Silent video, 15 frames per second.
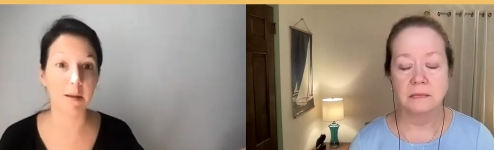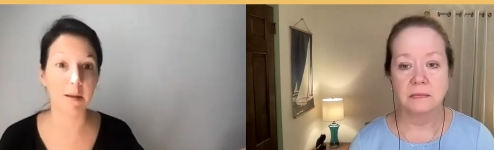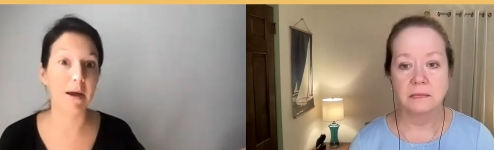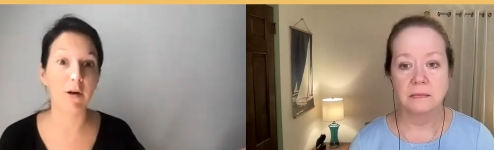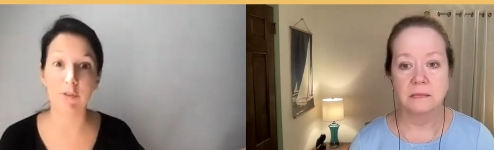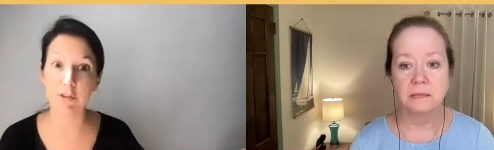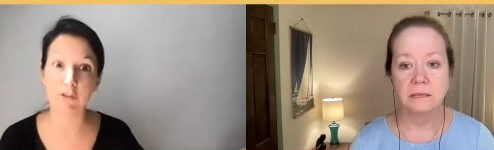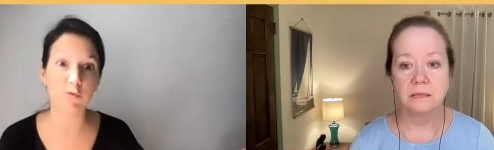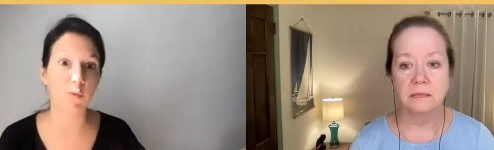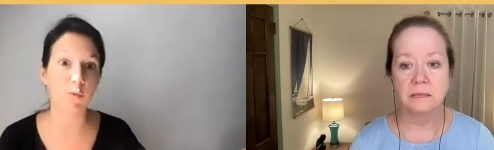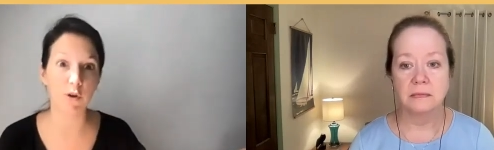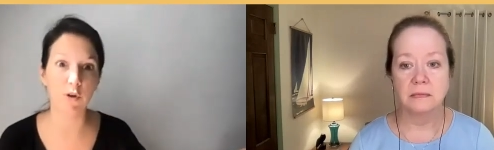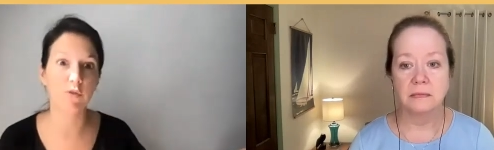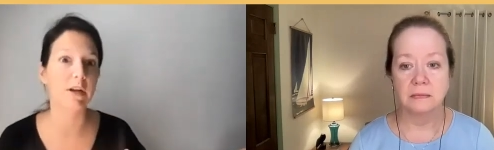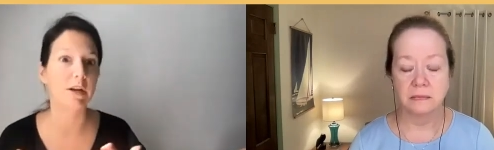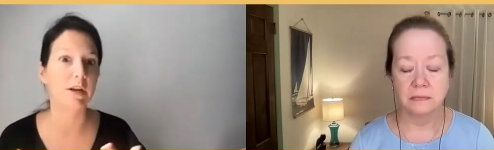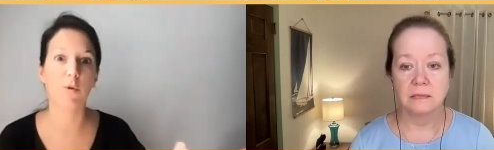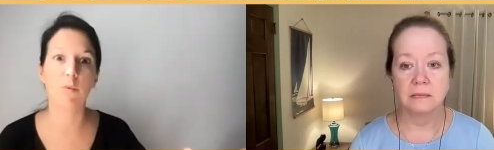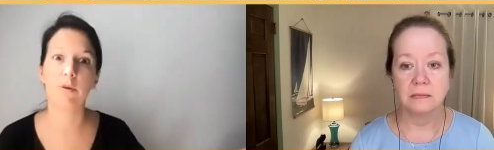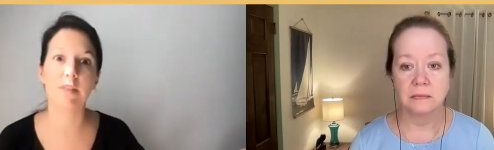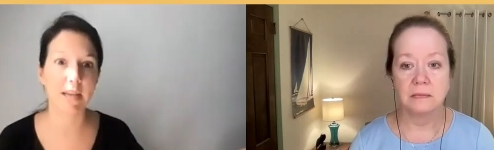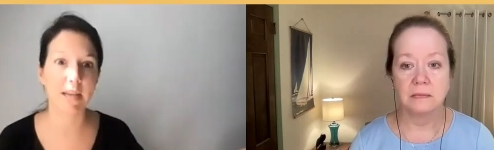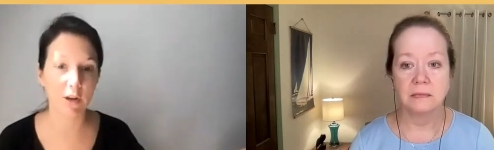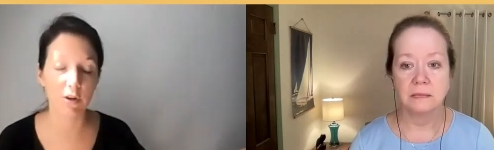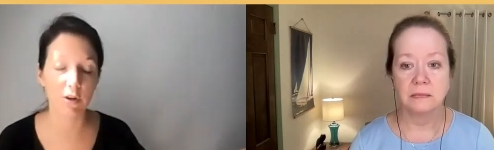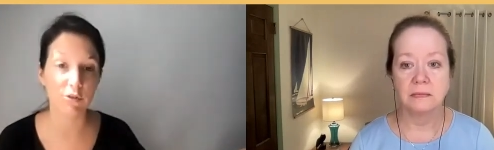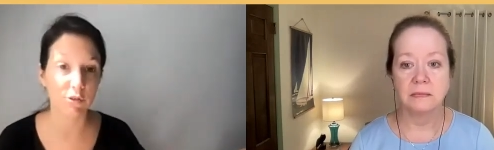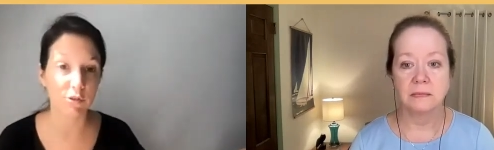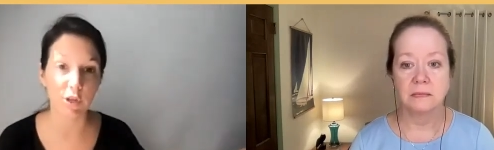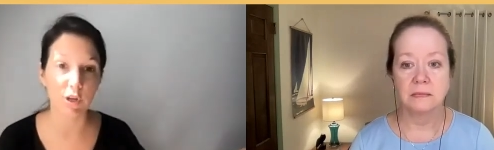Speaker 1: about this world, they know what the
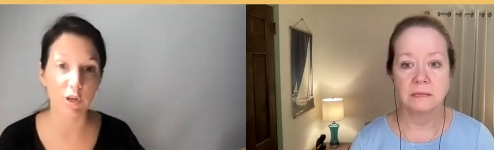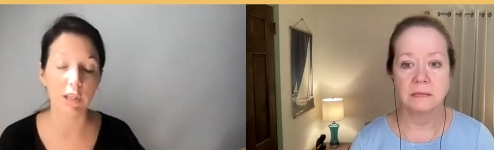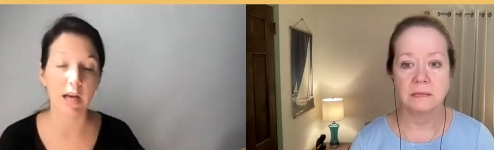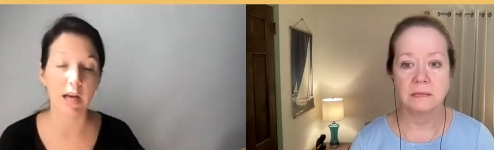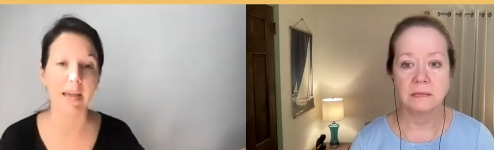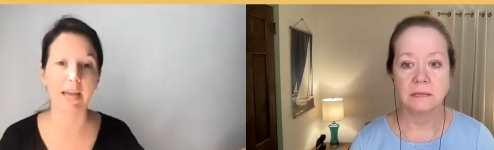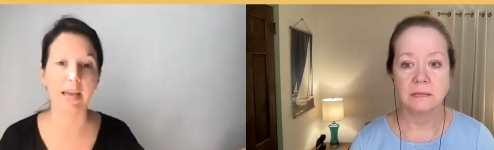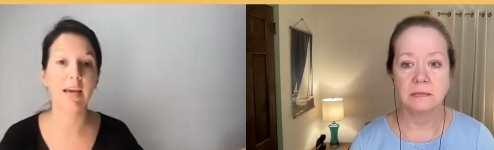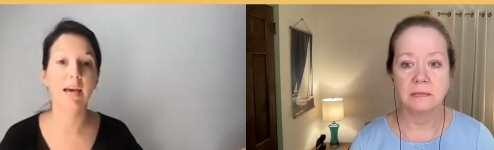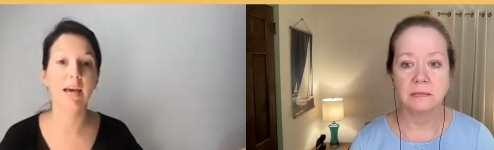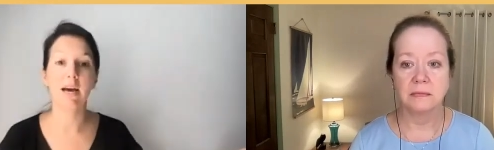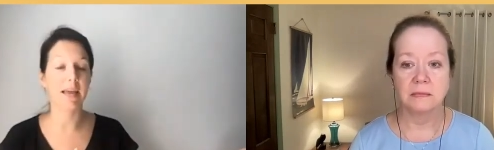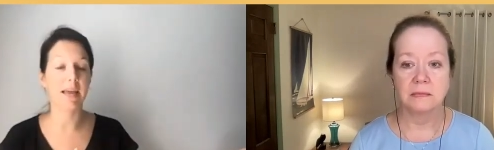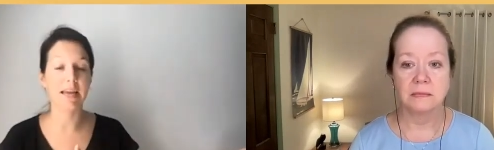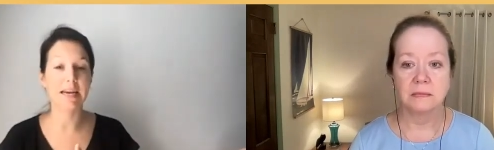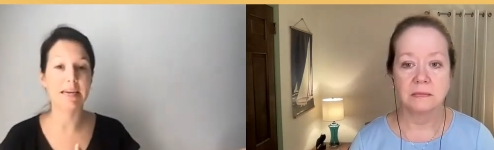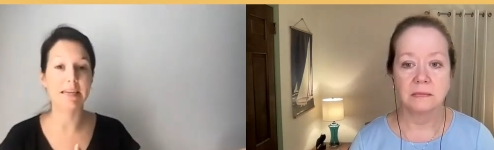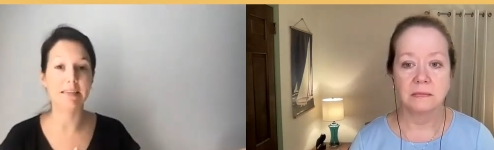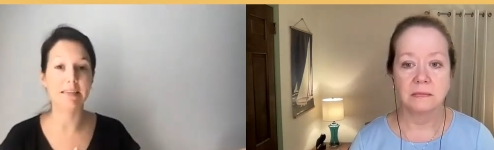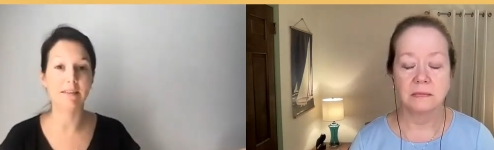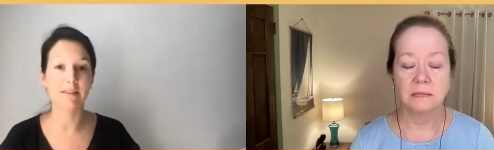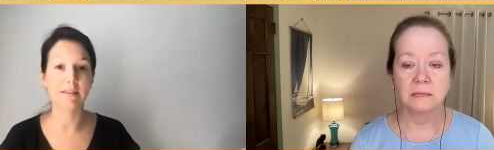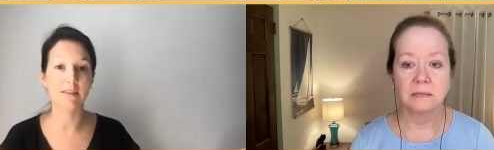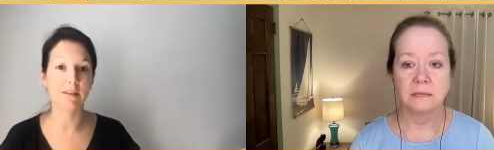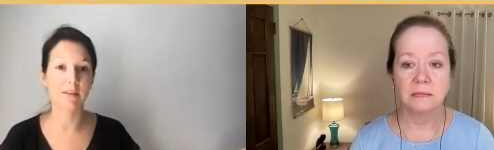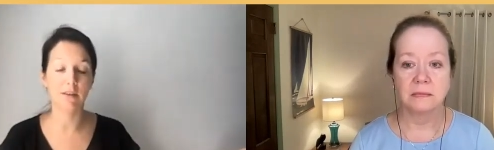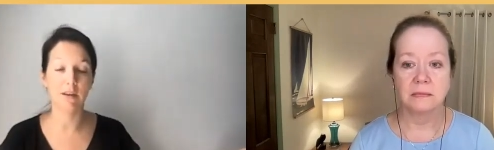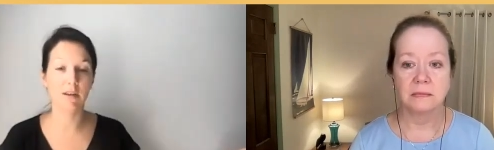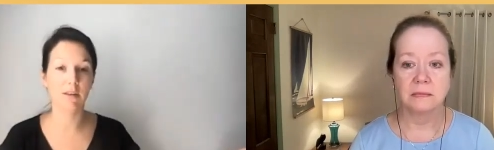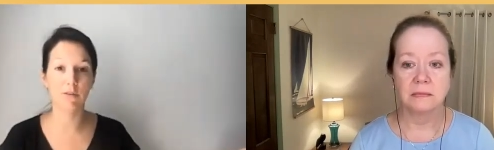characters look like. And
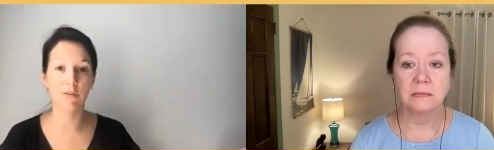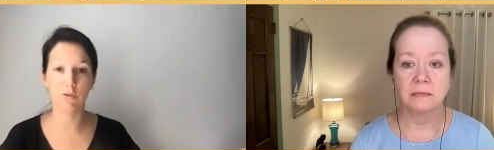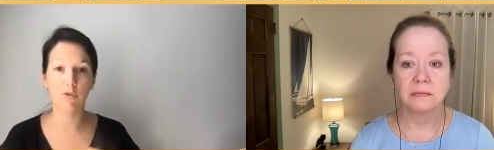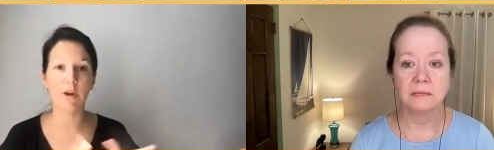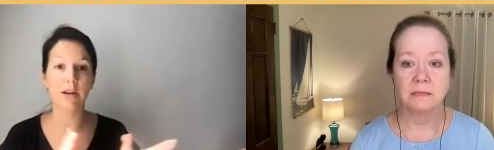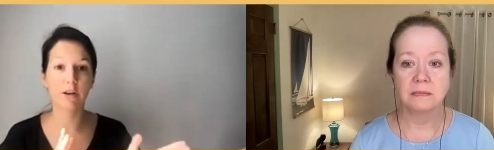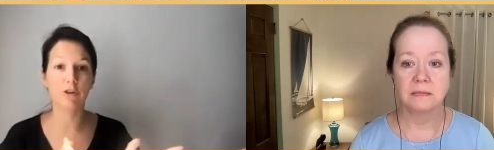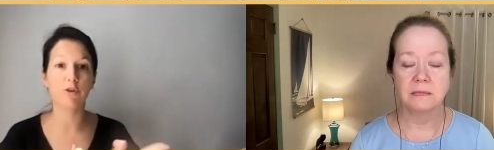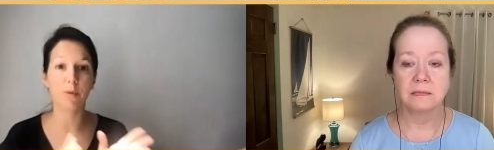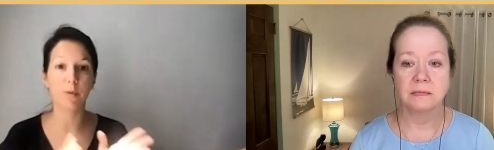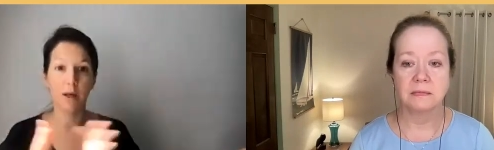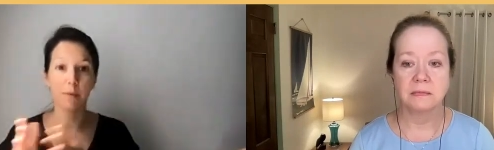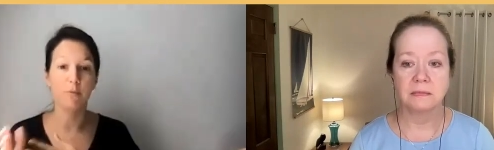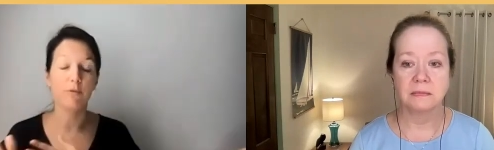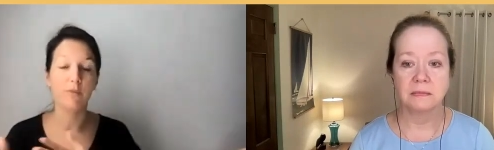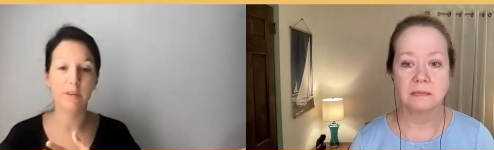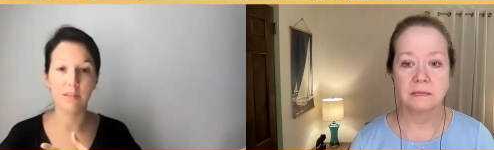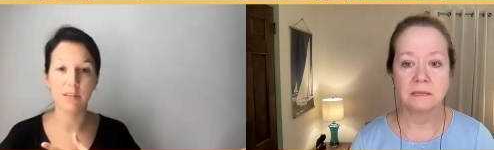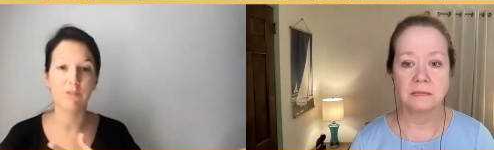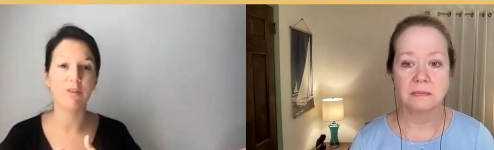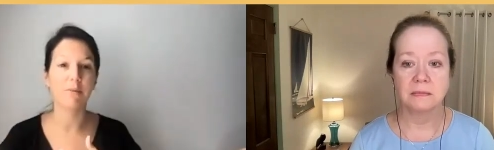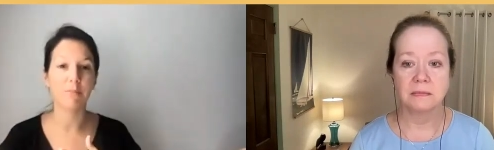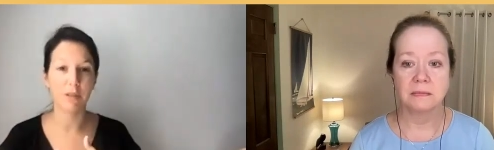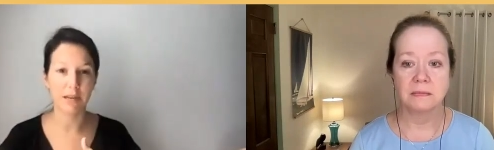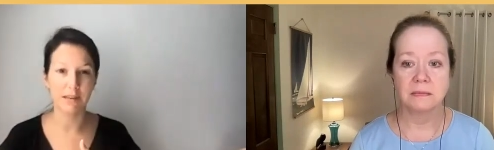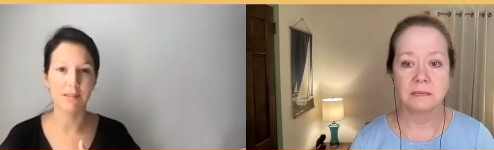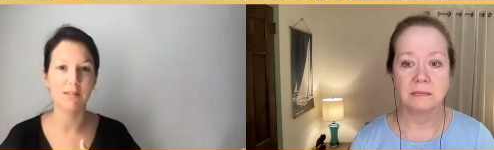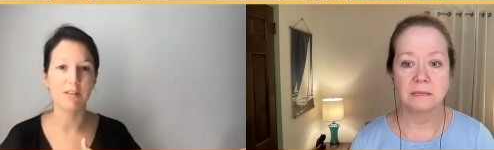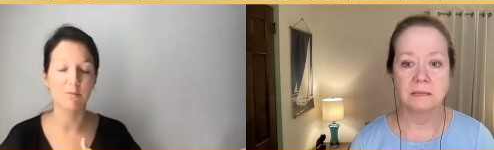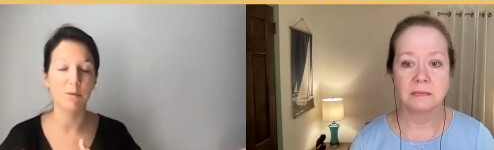granted, you're probably moving to different
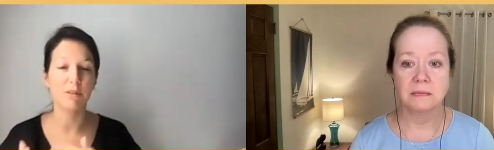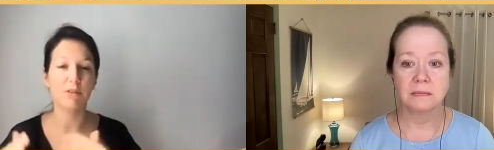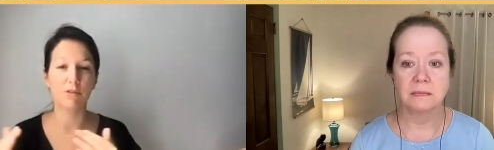places,